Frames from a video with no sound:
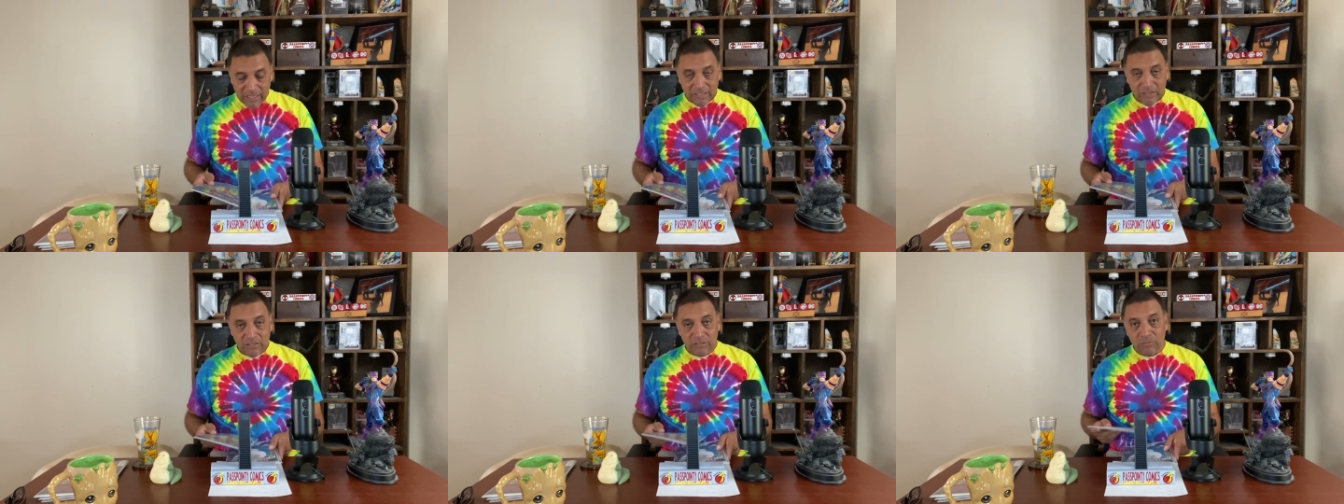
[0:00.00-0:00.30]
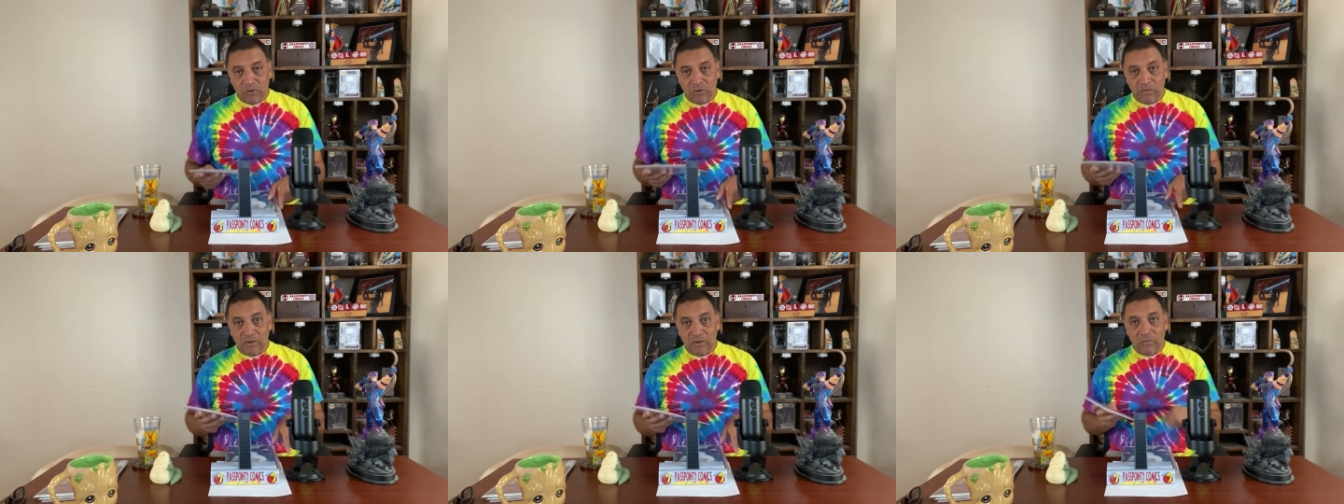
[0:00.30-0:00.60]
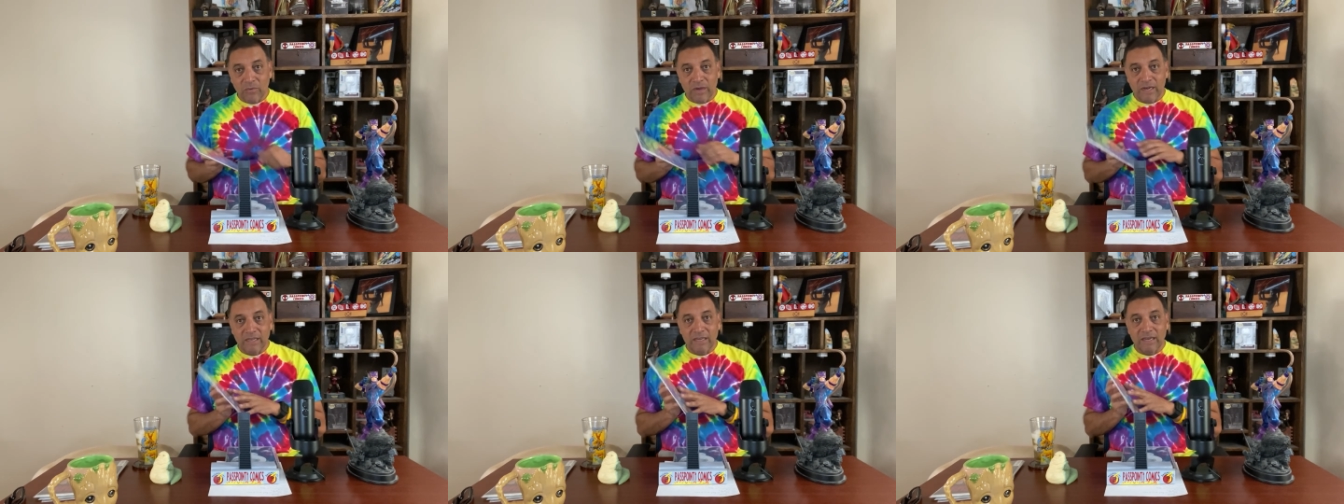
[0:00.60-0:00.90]
there's more
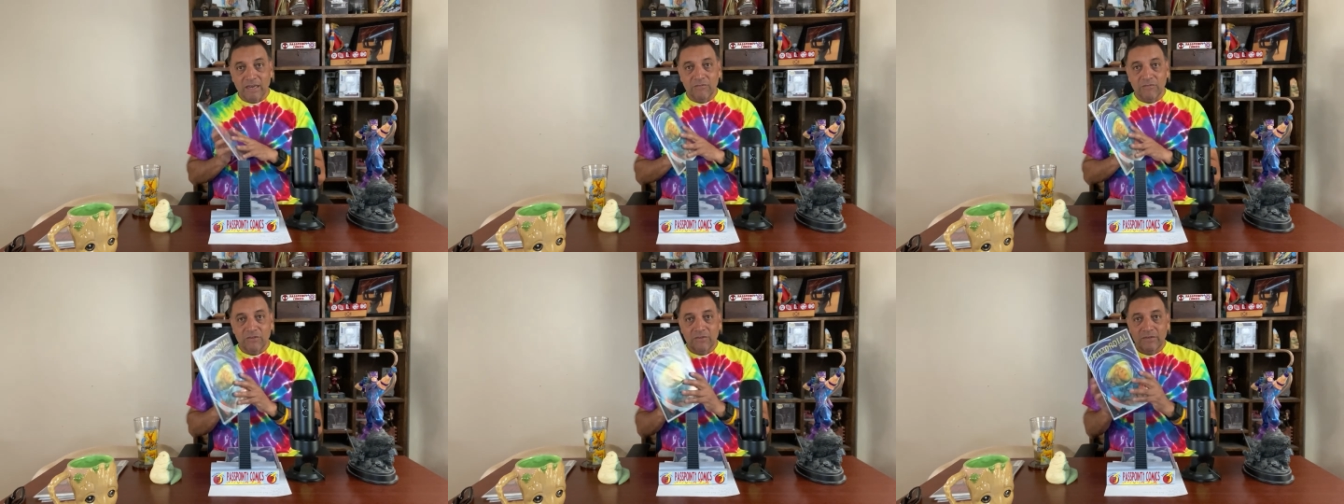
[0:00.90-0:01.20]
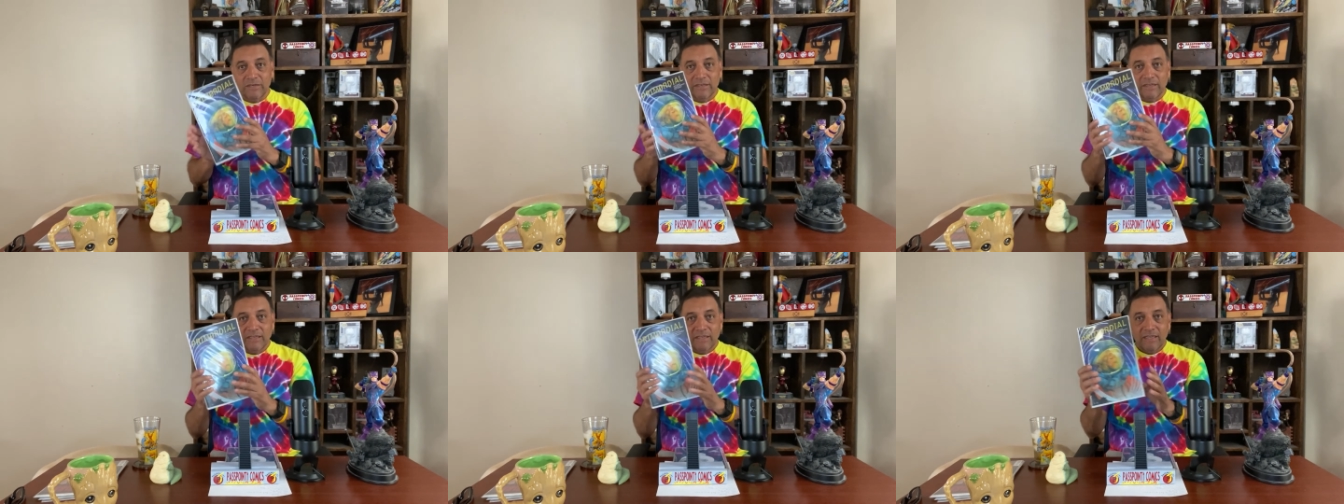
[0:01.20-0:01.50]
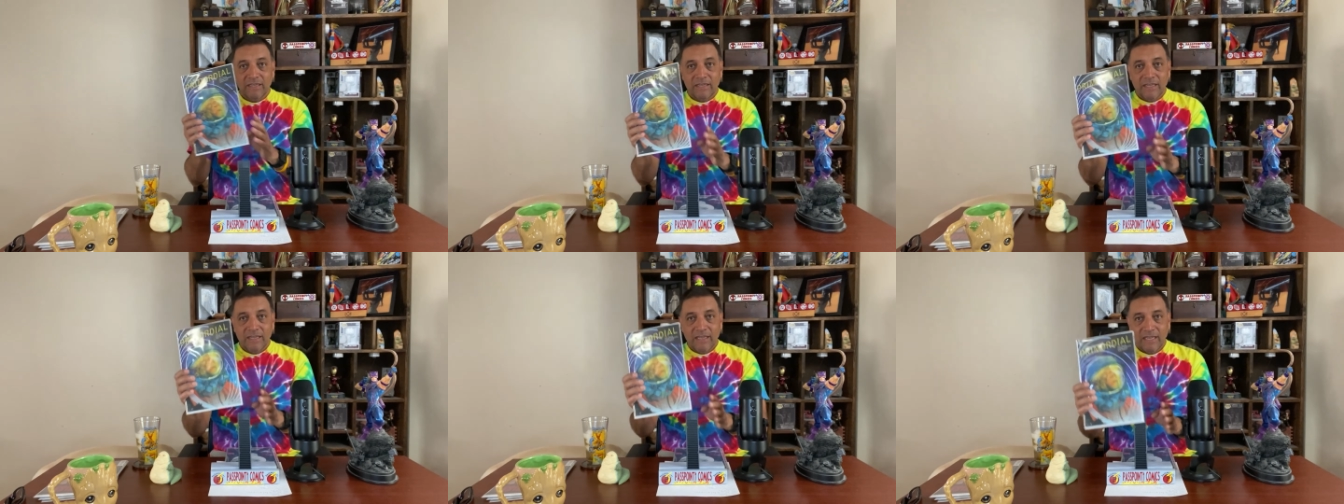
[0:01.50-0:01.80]
than one cover.
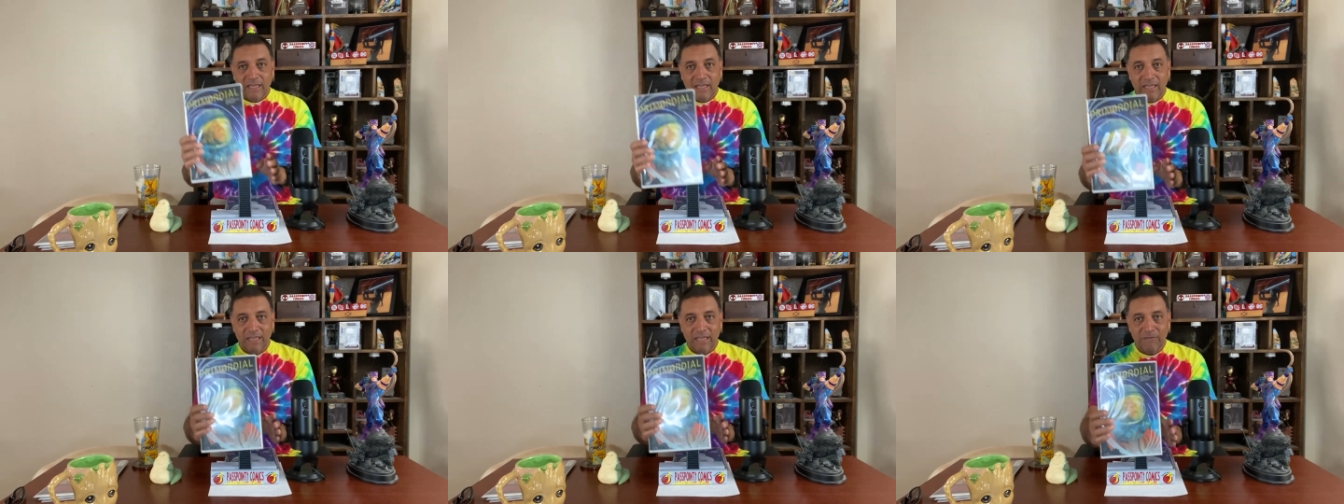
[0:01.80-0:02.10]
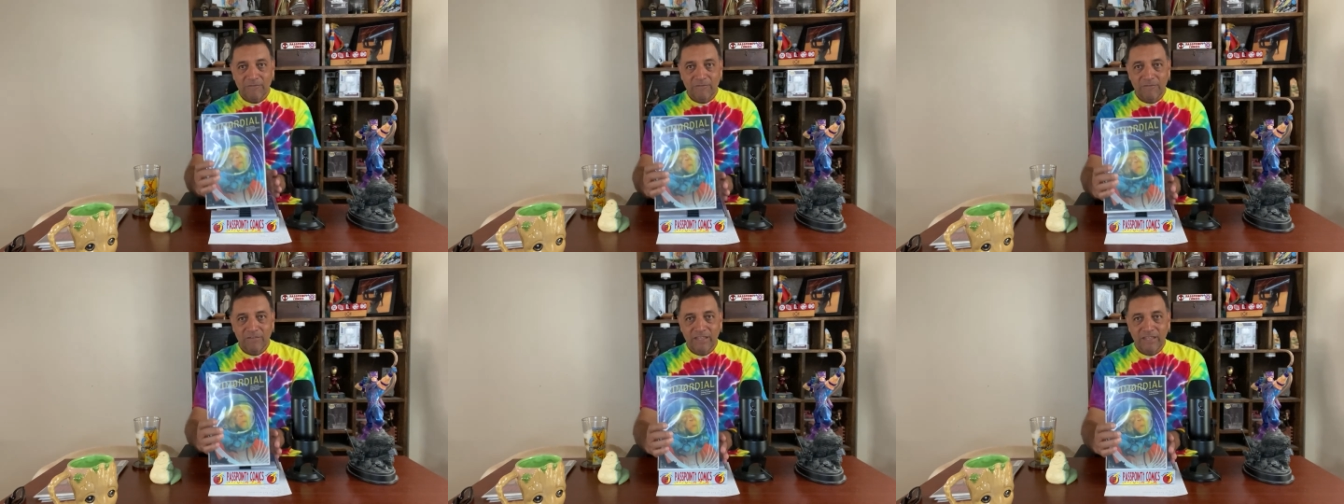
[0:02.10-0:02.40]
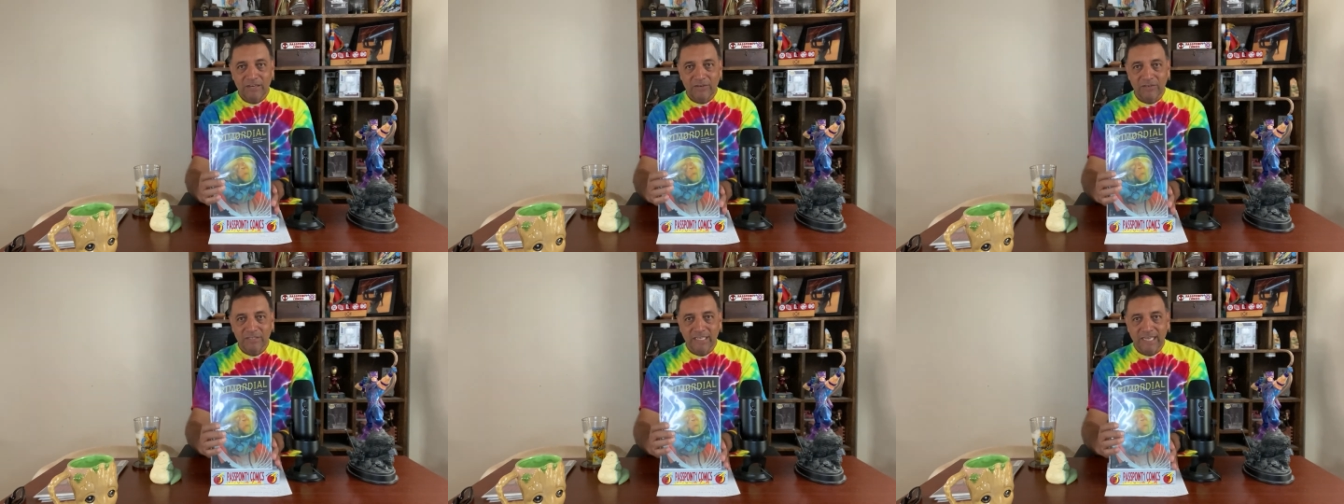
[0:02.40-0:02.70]
If
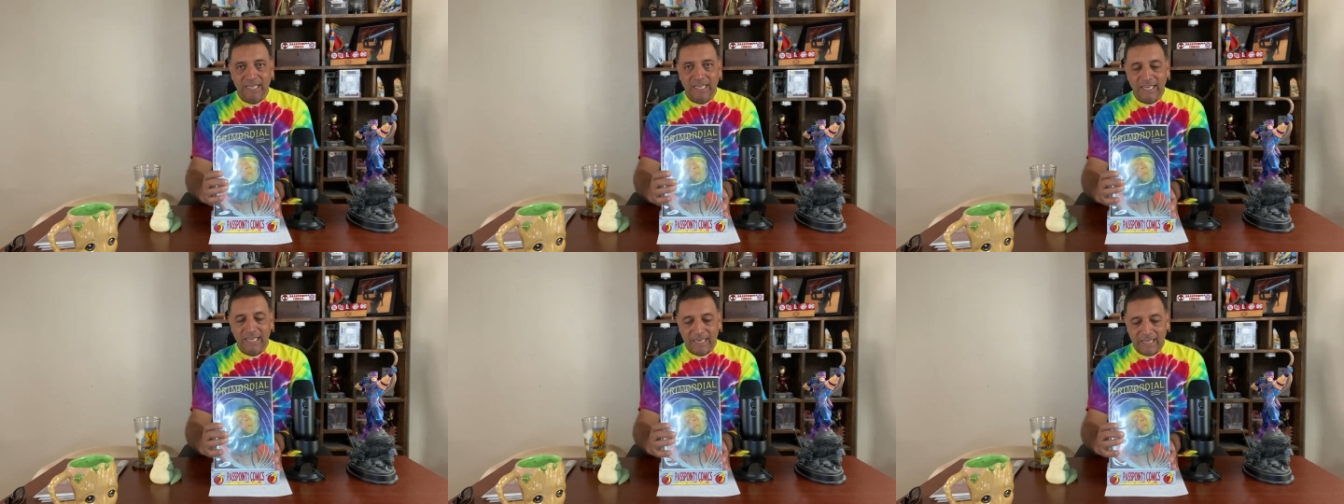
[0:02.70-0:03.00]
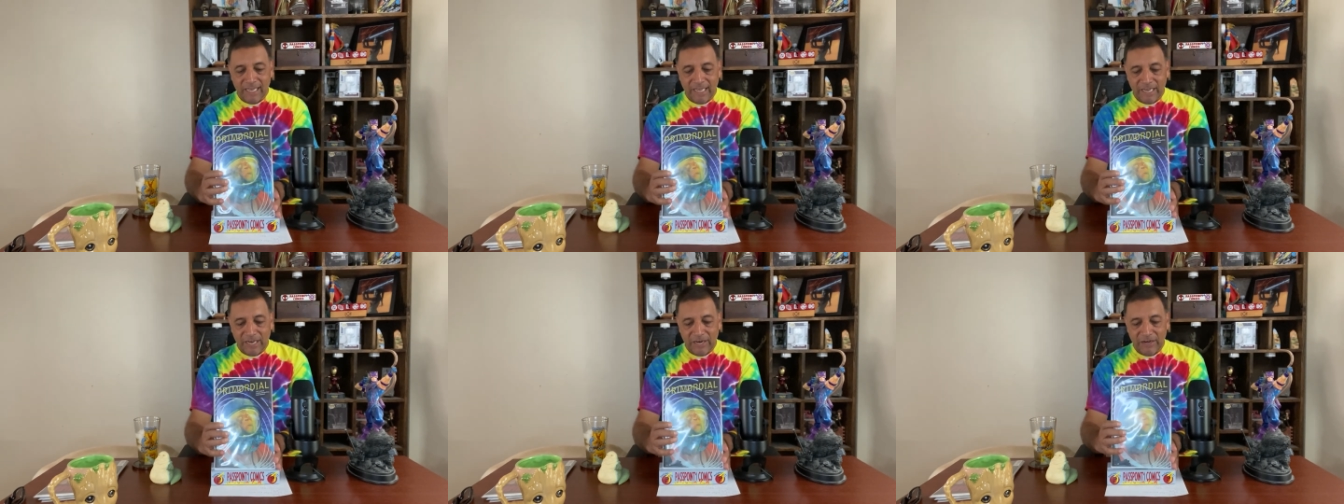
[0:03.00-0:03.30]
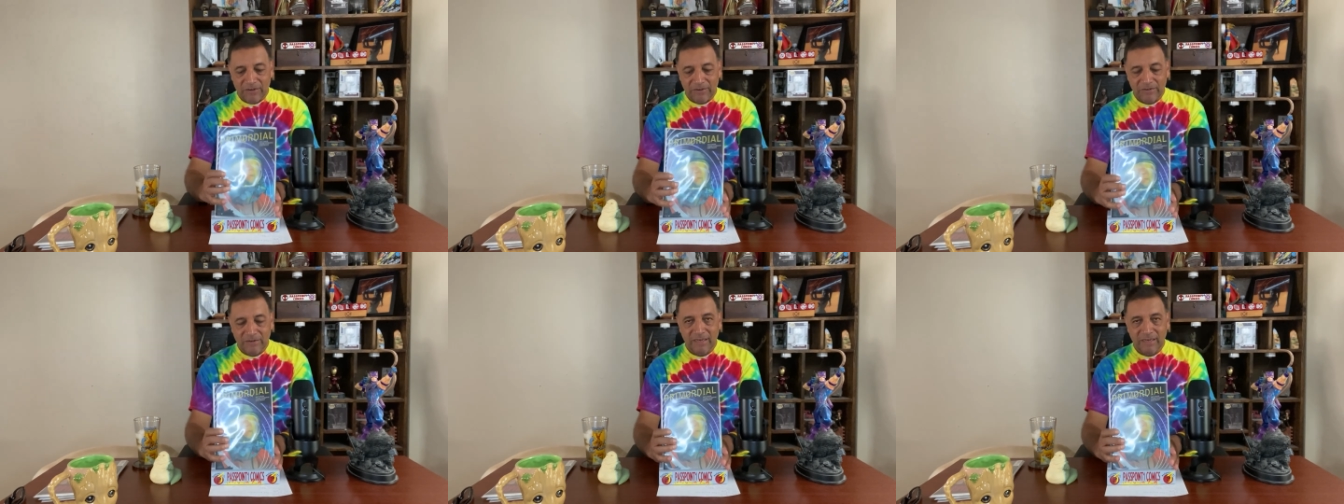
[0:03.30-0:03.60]
there's a
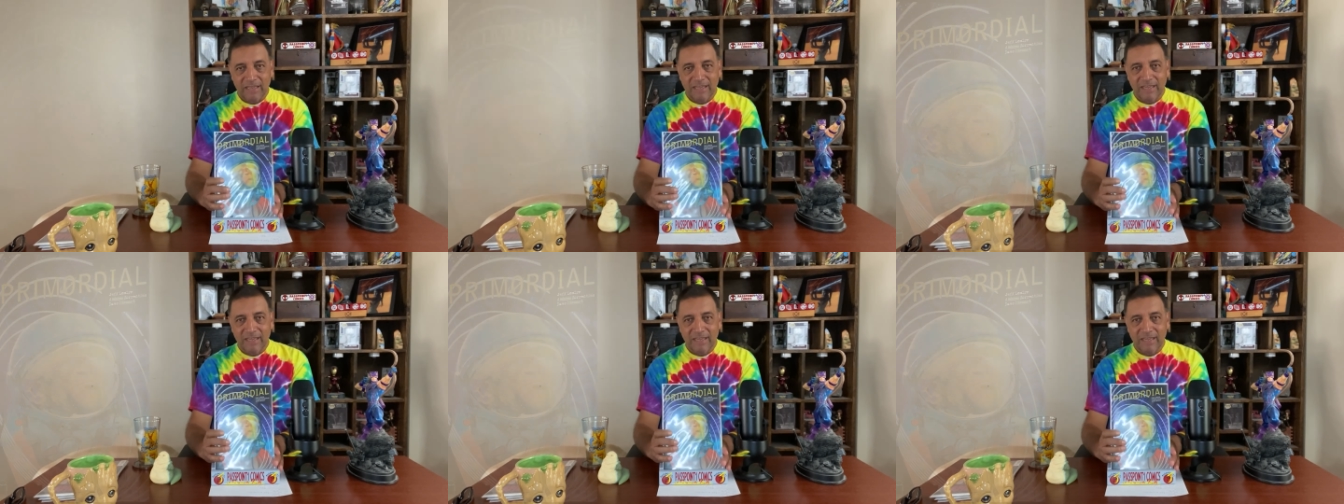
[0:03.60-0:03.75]
glare,